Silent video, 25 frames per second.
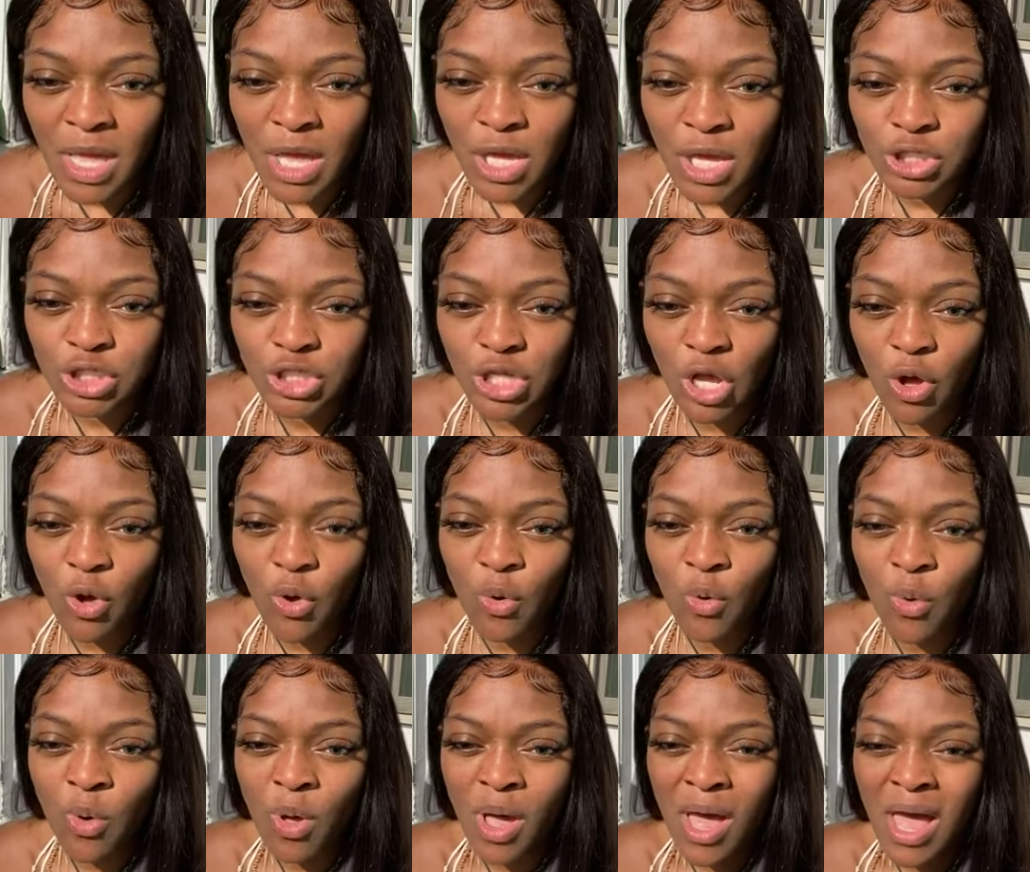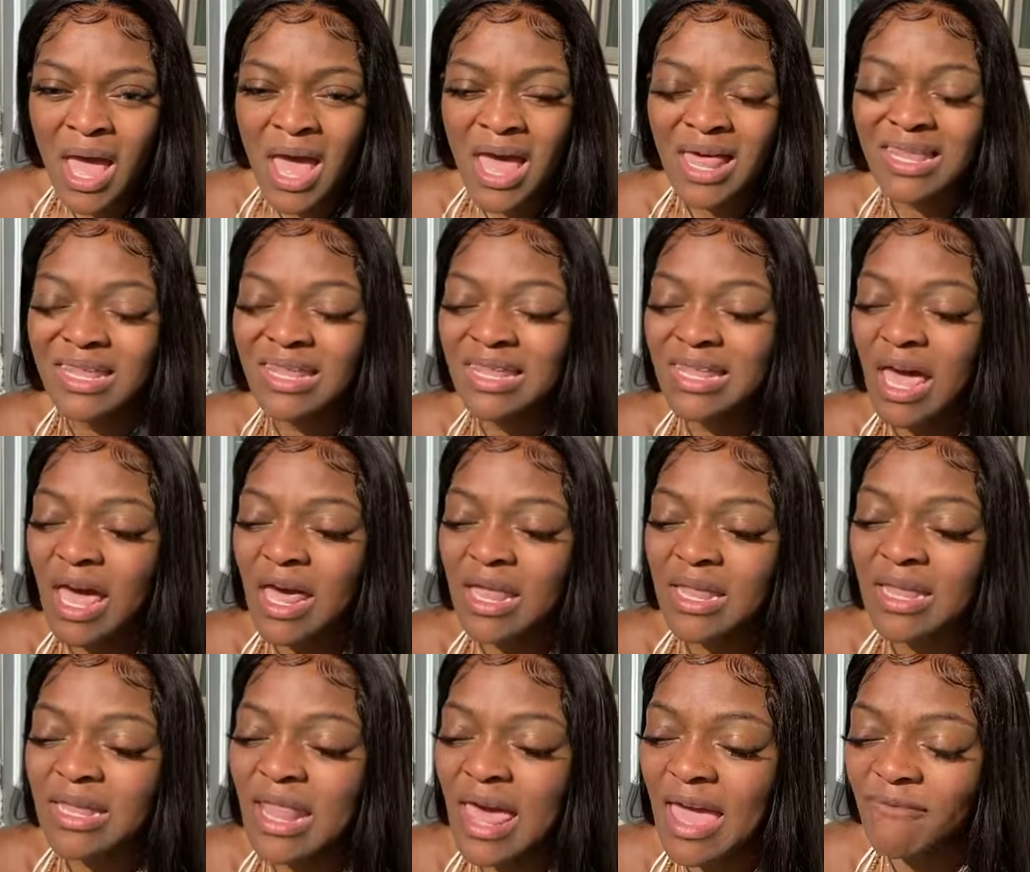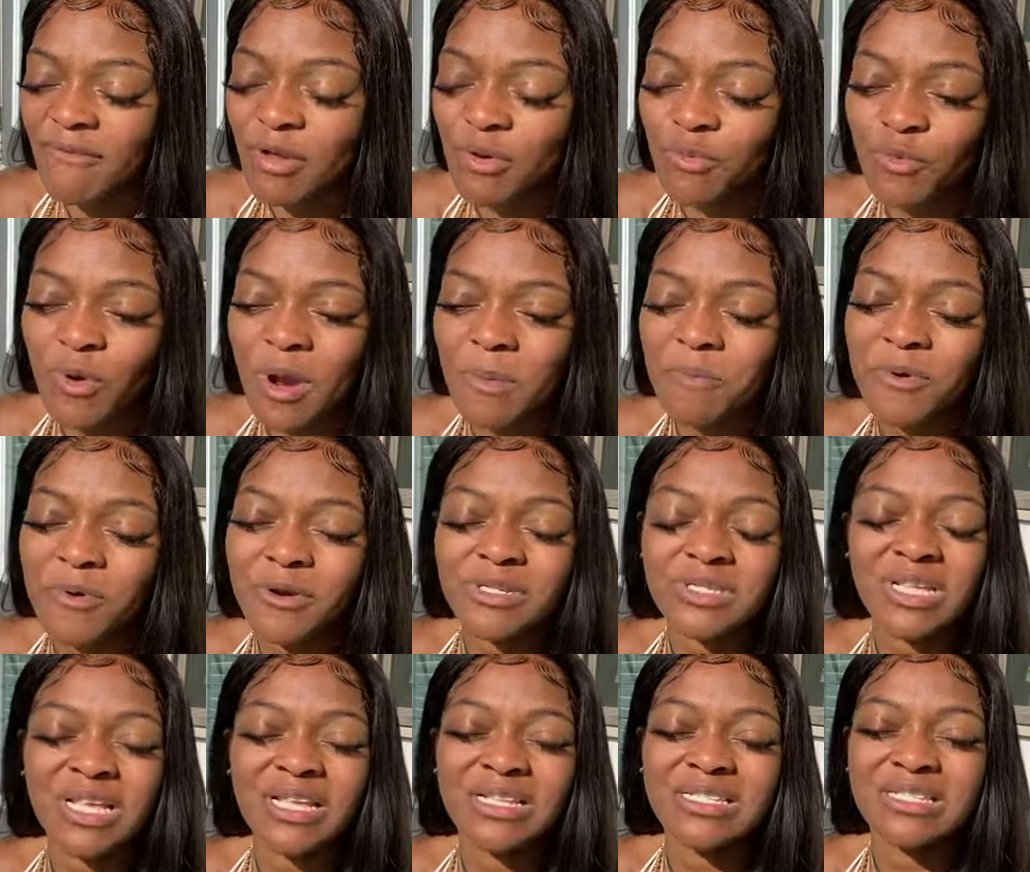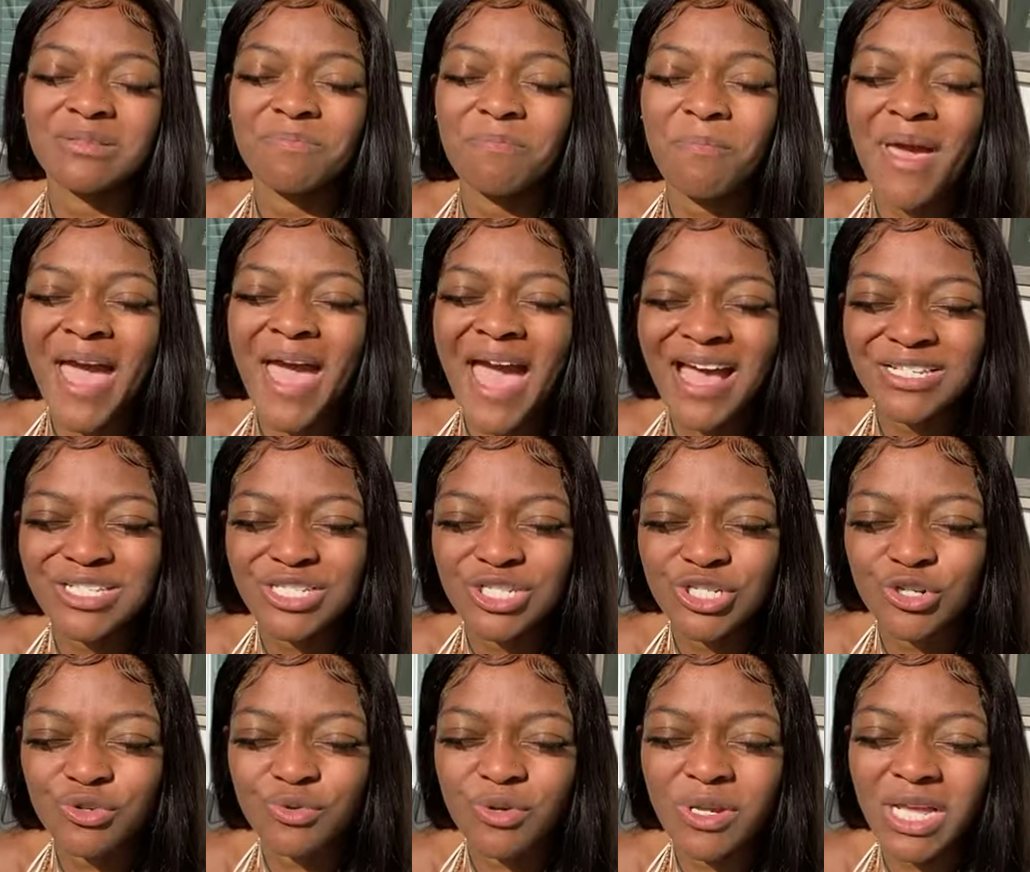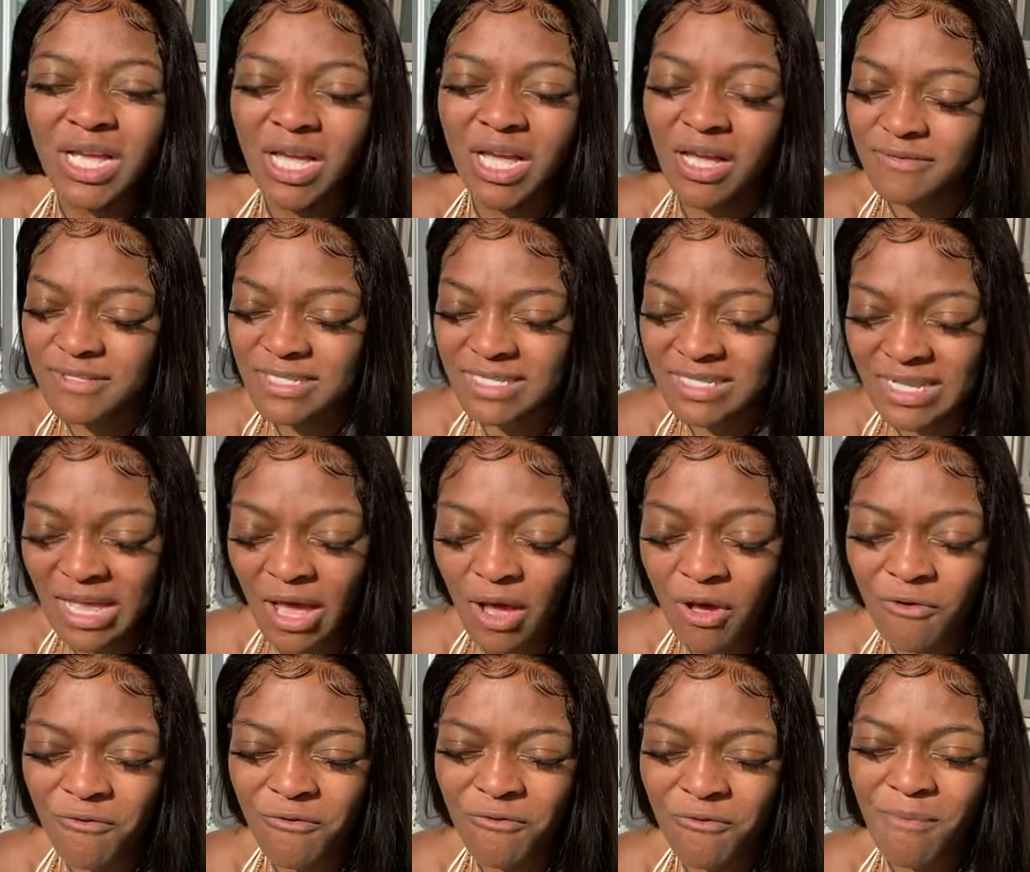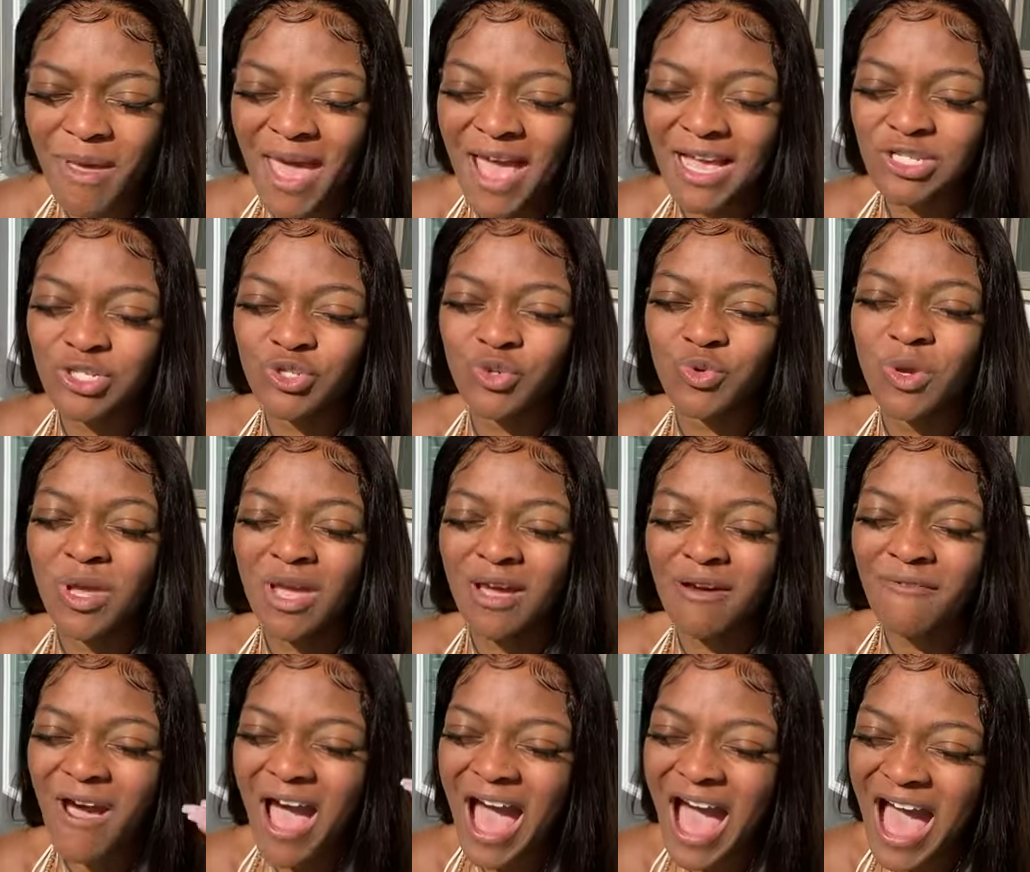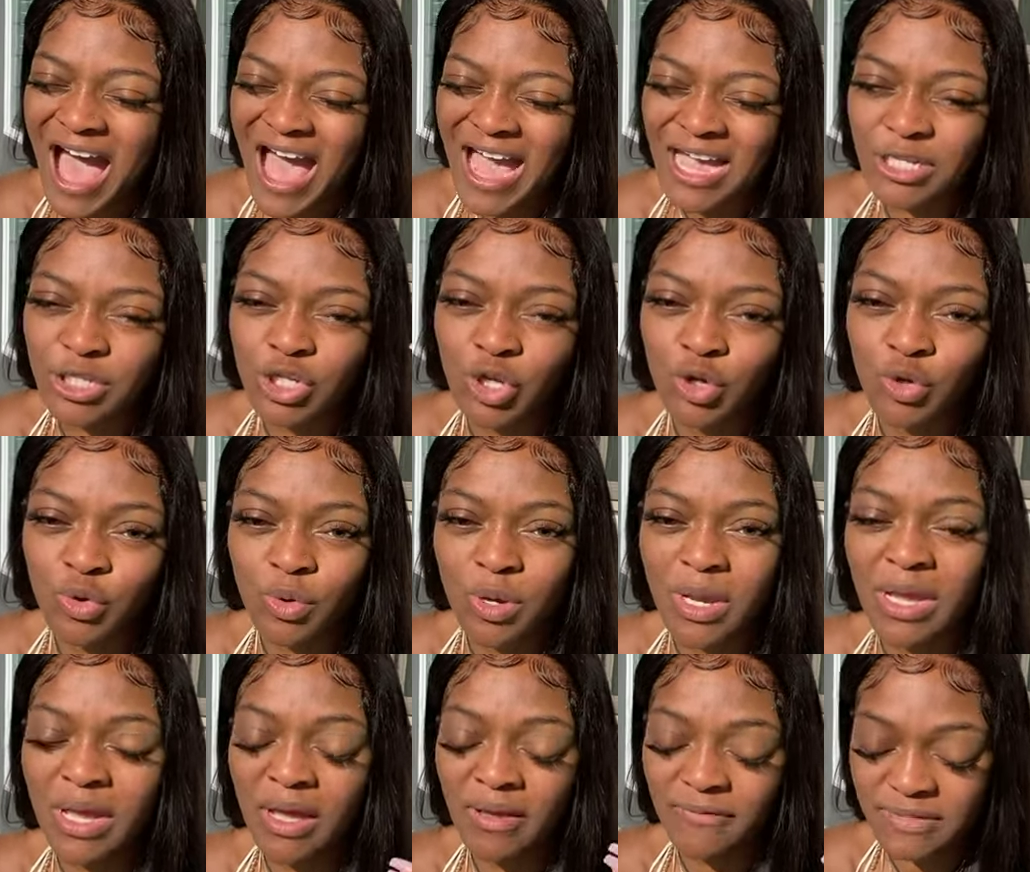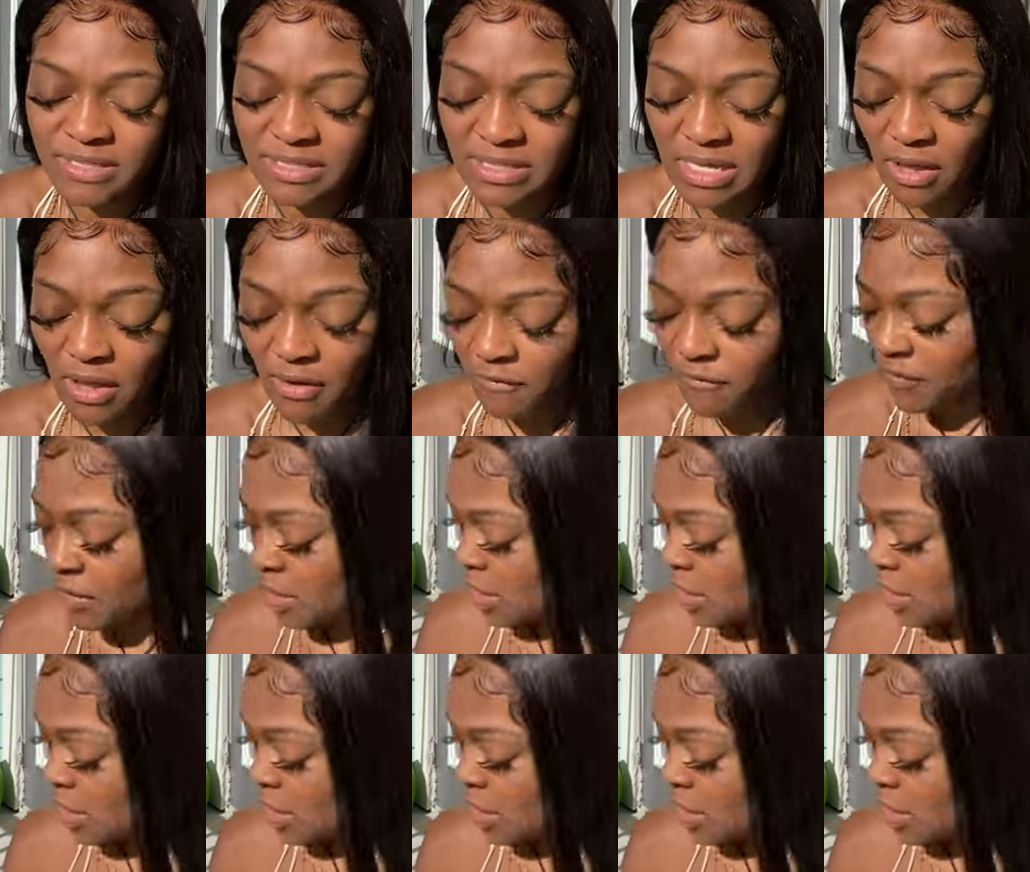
So 11 represents mastery of self, mastery of high degree of self.